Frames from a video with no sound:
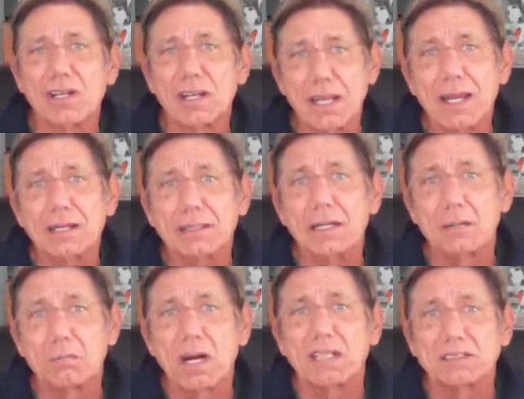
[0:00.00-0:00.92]
and kick
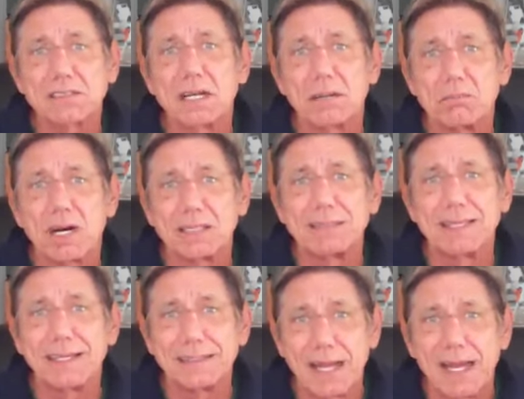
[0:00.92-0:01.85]
their butts come
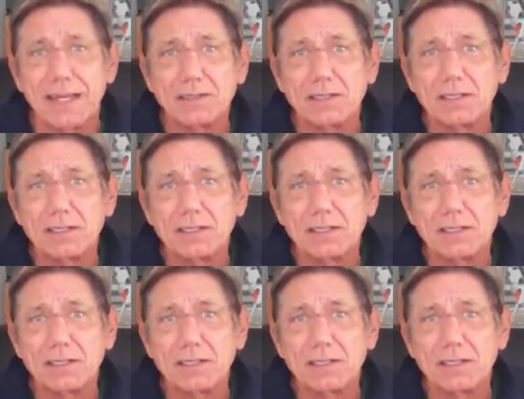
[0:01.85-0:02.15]
Monday night.